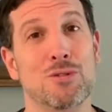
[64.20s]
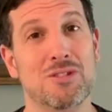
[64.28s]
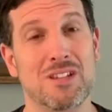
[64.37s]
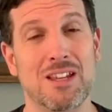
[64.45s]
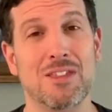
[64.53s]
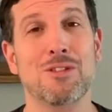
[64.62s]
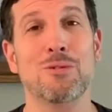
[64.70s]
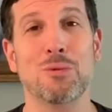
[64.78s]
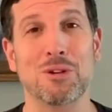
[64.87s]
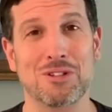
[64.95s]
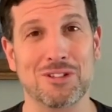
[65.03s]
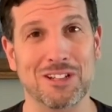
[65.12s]
seen the
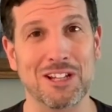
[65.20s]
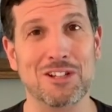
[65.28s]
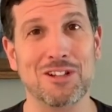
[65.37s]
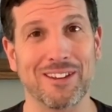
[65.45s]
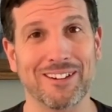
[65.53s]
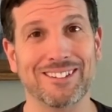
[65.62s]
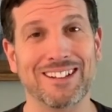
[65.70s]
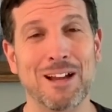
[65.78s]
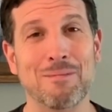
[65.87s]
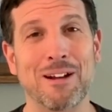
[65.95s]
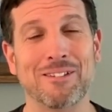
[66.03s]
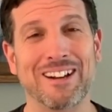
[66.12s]
worst in each other.
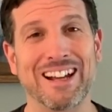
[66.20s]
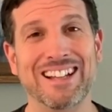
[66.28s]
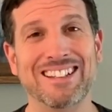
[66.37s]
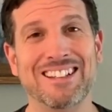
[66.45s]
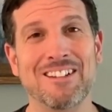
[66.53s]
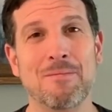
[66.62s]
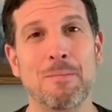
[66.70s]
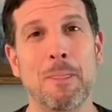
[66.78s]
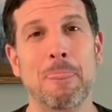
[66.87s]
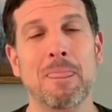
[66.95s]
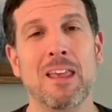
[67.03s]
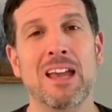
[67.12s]
Am I right?
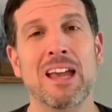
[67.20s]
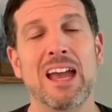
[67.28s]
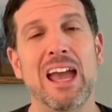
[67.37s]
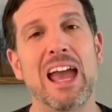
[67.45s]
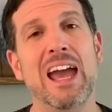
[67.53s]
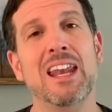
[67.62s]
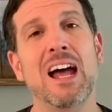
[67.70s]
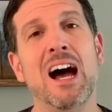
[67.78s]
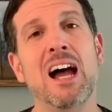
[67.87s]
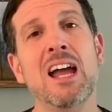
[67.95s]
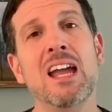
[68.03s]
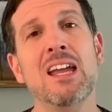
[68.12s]
And
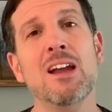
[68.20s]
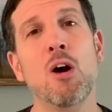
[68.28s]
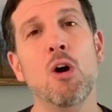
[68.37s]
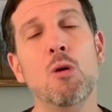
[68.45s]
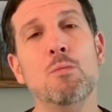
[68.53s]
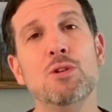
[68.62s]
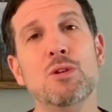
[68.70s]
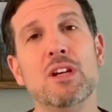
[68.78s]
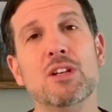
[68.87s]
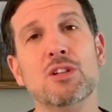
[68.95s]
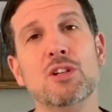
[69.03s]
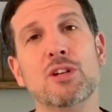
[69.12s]
I hope to
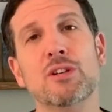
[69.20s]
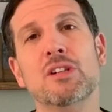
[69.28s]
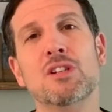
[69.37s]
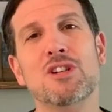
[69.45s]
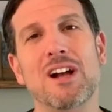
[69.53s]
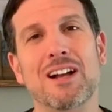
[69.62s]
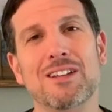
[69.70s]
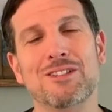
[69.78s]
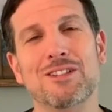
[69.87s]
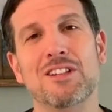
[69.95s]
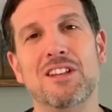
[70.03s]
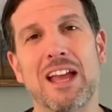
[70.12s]
encourage us
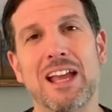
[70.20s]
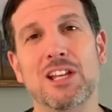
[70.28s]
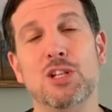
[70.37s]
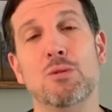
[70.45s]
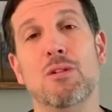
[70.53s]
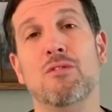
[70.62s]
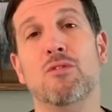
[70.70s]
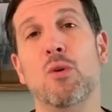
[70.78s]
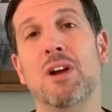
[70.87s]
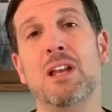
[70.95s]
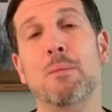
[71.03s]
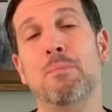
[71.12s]
today to
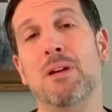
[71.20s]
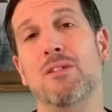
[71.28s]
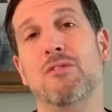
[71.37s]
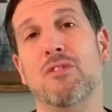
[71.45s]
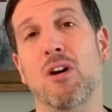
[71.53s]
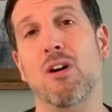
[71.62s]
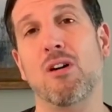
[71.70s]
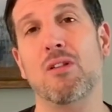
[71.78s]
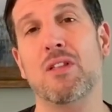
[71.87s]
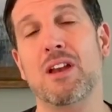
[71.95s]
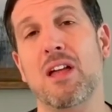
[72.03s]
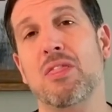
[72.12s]
avoid a pitfall
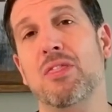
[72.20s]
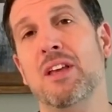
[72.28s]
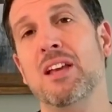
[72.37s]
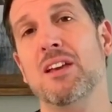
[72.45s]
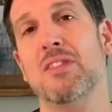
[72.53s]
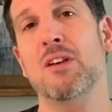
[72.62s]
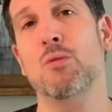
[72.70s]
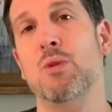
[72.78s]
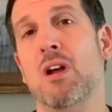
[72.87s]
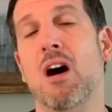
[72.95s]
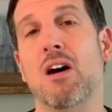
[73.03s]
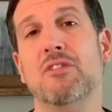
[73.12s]
that I think that
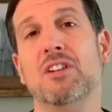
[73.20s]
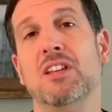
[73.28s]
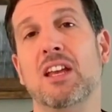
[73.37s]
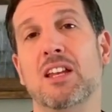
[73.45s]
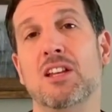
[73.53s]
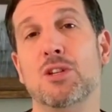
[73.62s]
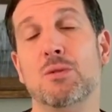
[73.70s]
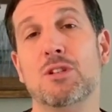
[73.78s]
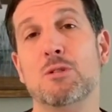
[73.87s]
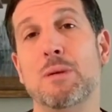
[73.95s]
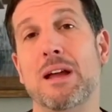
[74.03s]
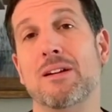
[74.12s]
we often get into
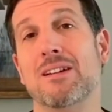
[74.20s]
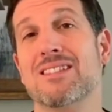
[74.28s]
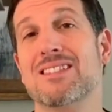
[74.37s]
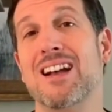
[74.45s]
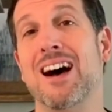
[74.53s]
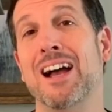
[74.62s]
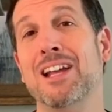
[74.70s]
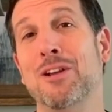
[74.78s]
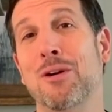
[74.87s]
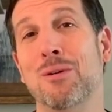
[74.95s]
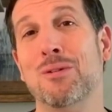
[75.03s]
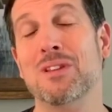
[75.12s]
as parents. I
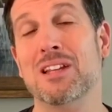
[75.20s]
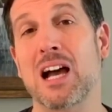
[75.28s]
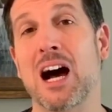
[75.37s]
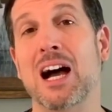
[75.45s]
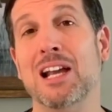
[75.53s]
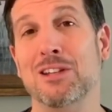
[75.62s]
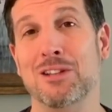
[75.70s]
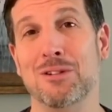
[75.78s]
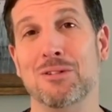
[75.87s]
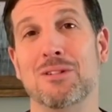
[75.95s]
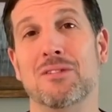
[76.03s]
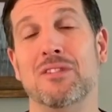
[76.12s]
know that I
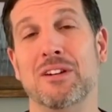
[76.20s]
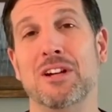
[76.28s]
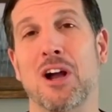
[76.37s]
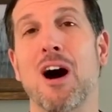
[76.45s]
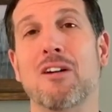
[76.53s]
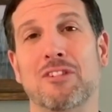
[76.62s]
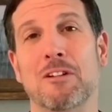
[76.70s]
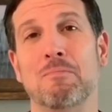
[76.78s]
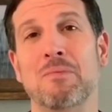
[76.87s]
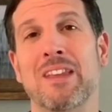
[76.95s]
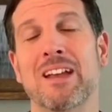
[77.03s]
do very often.